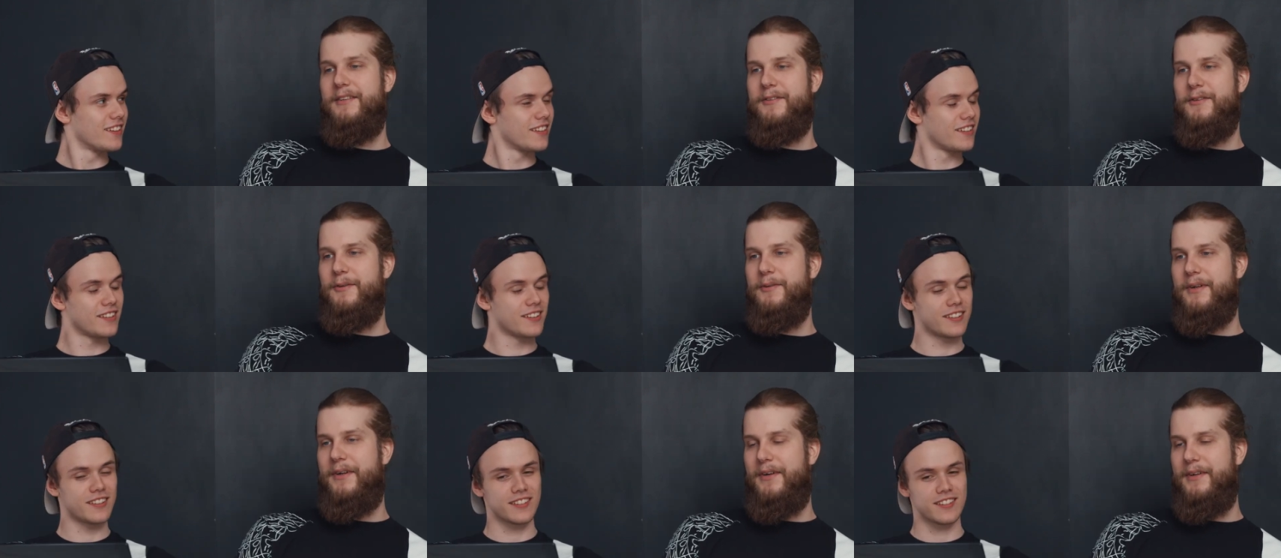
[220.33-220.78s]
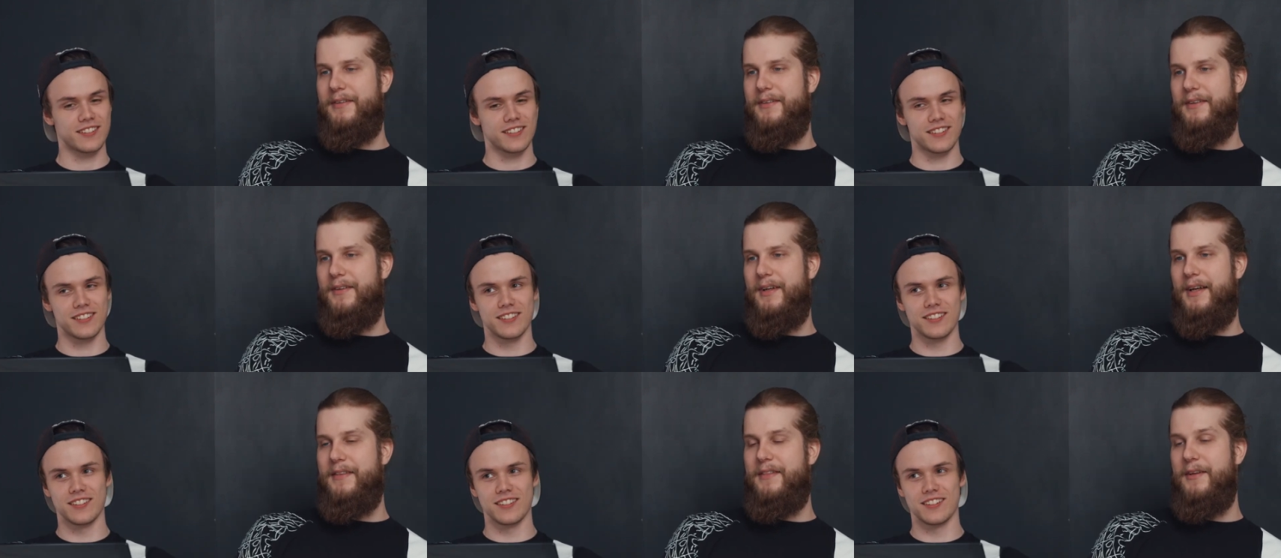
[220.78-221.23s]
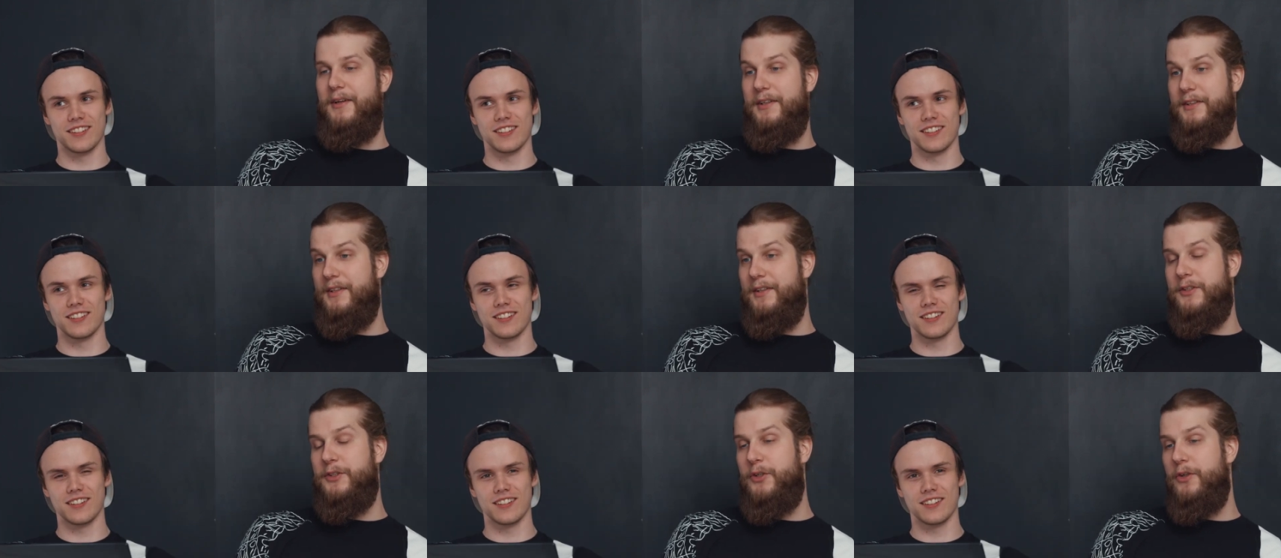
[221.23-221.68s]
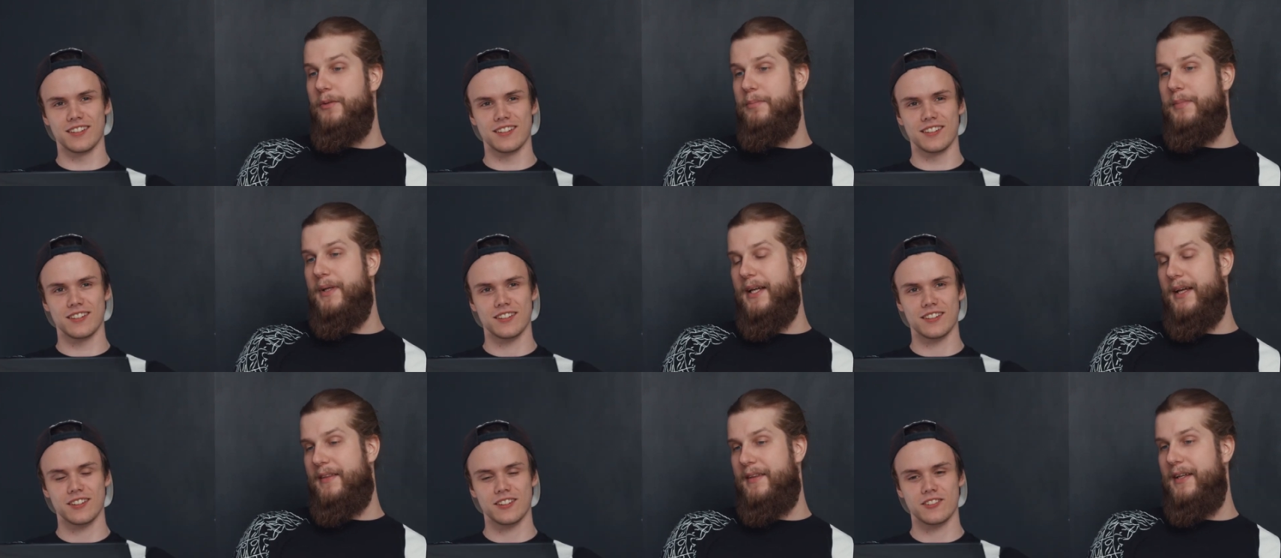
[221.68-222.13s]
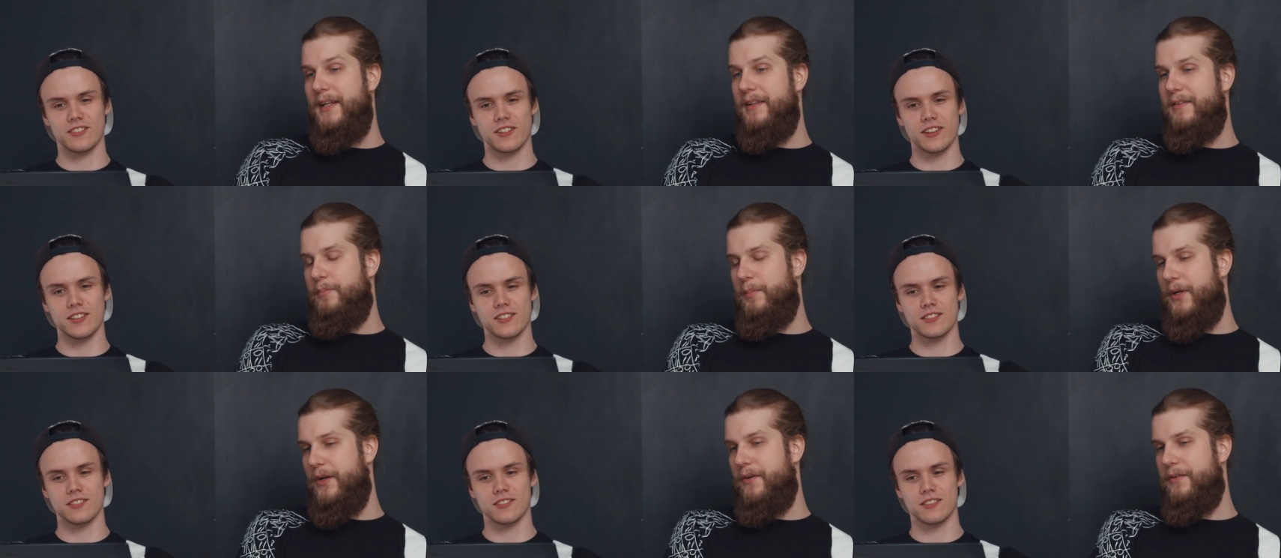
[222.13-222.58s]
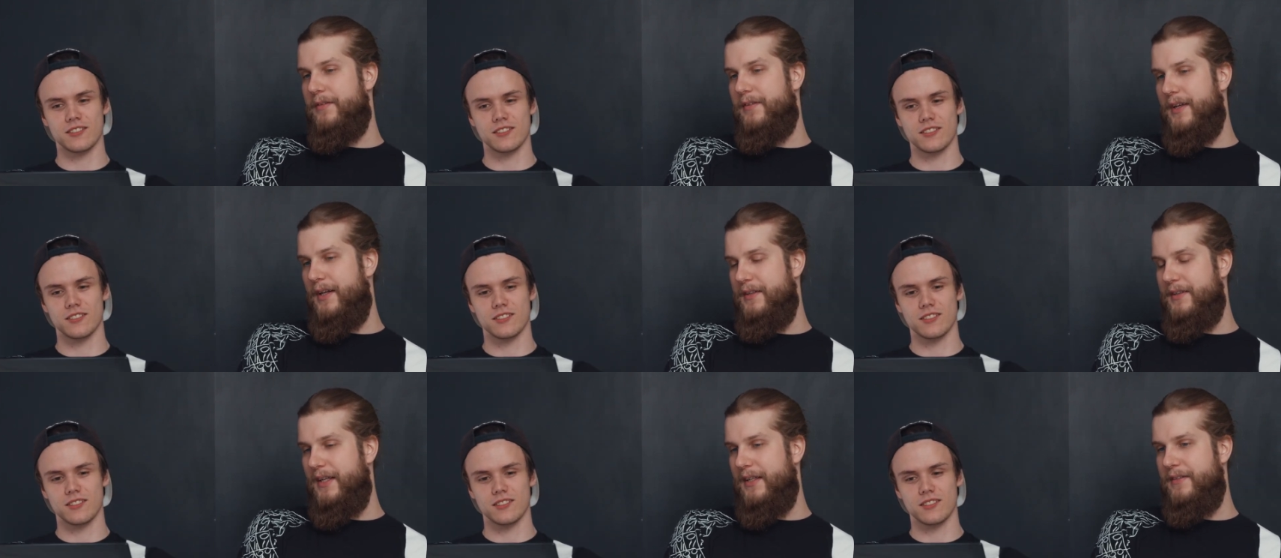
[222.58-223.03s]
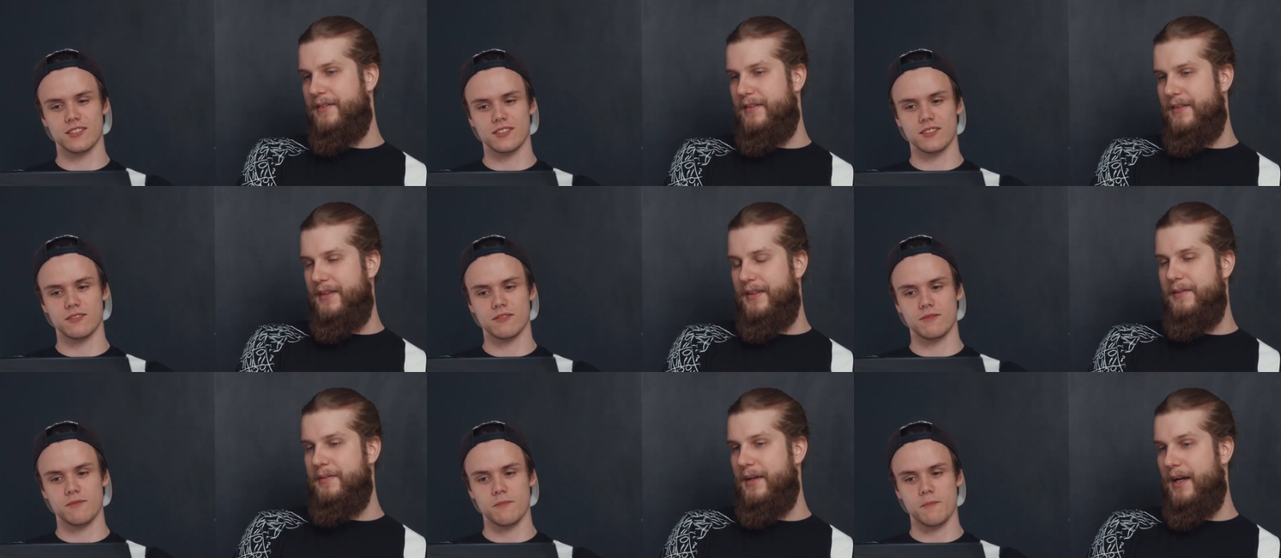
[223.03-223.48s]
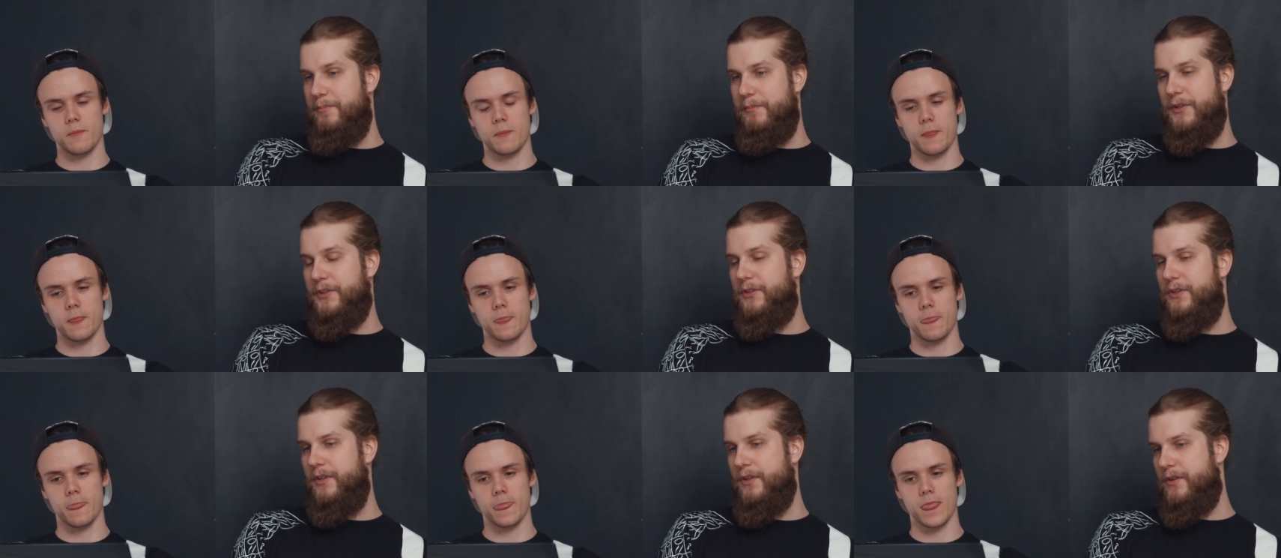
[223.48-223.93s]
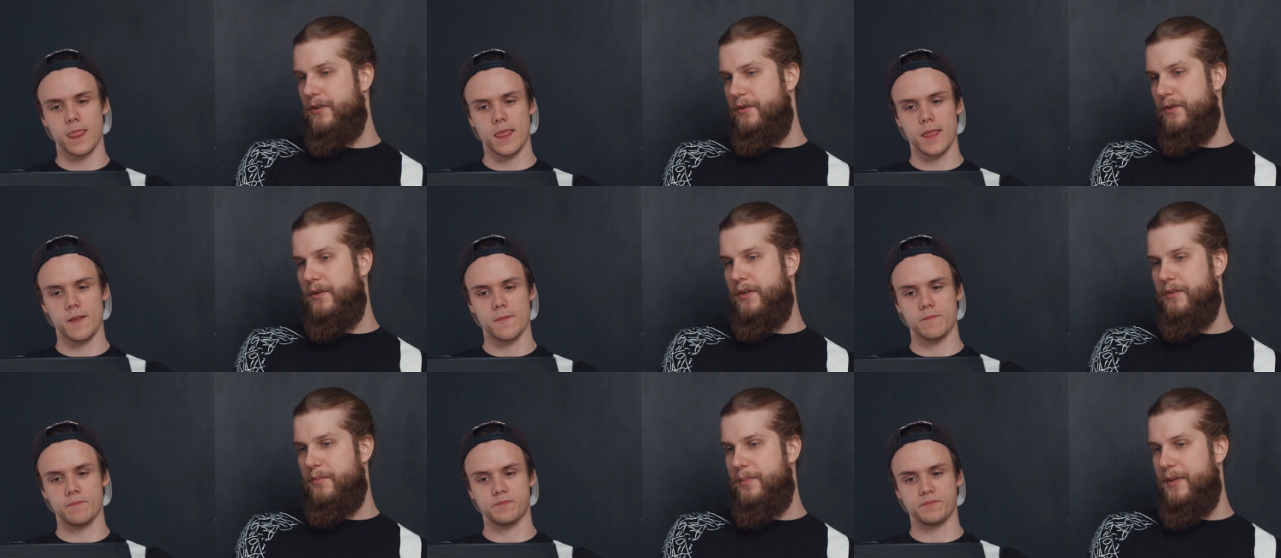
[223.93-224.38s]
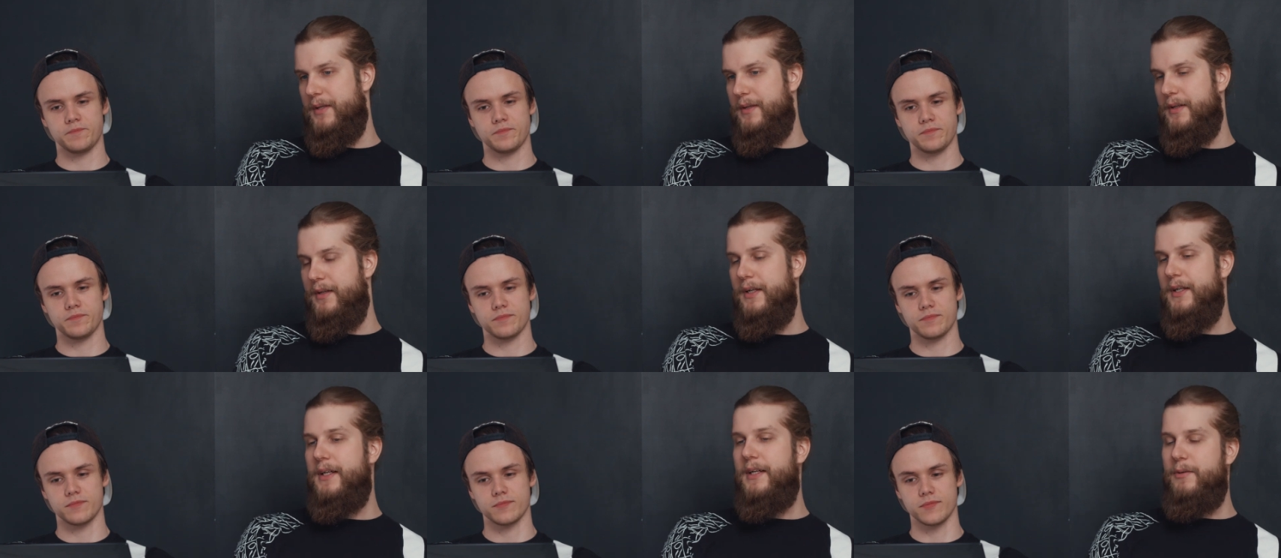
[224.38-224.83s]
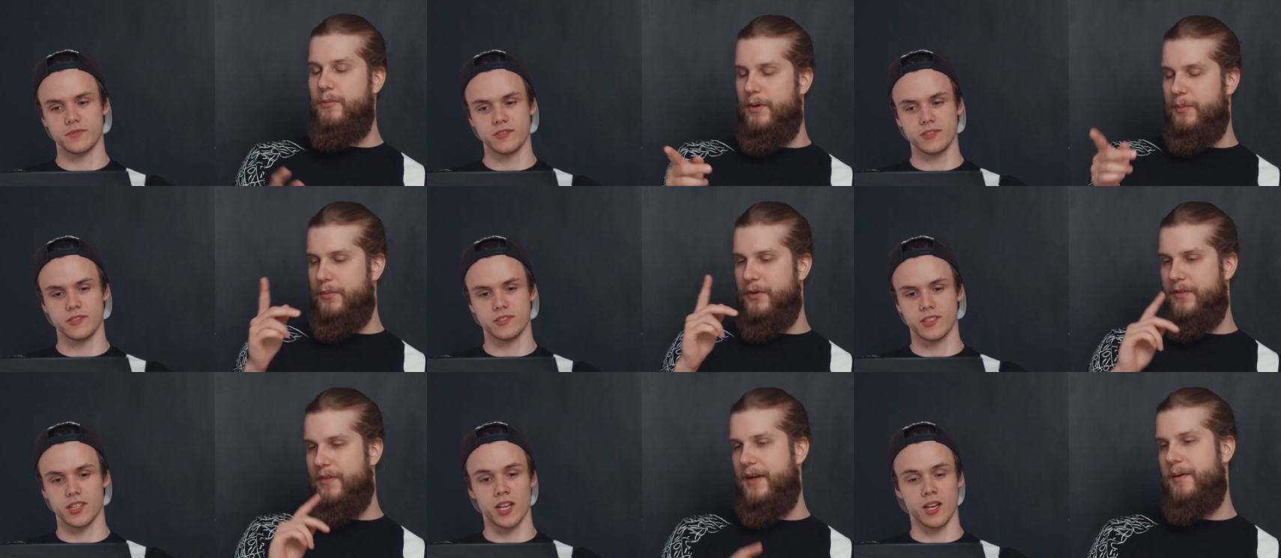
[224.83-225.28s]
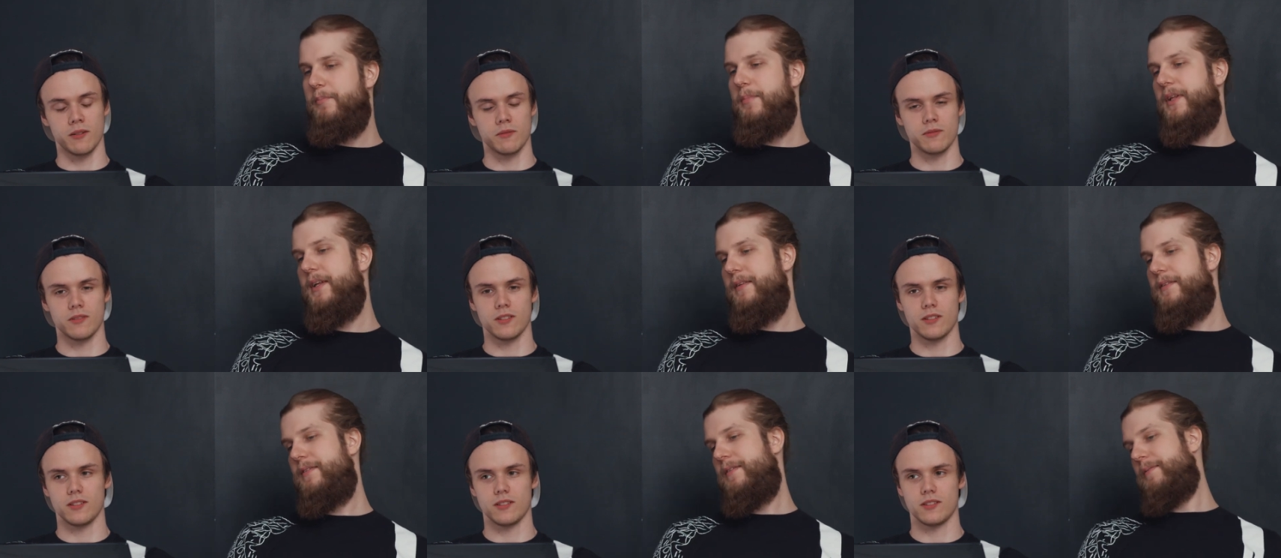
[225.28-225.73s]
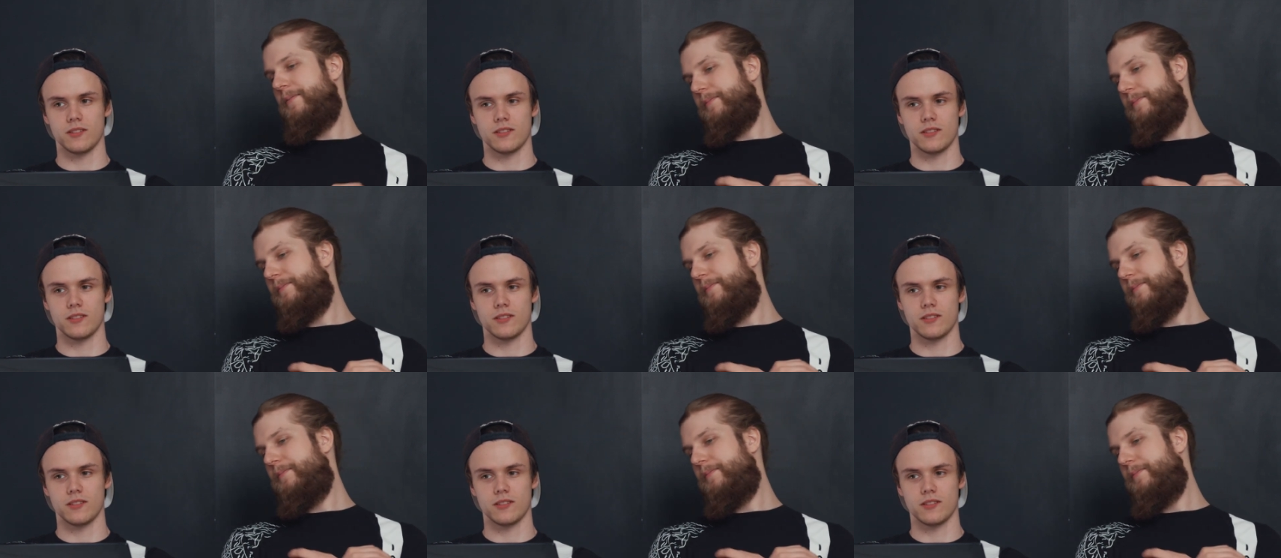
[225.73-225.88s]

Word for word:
Speaker 1: let's go crazy. I think it should be. I think it's Beyonce and Jay Z. I'm not sure. Could it just be one more time, yeah. please?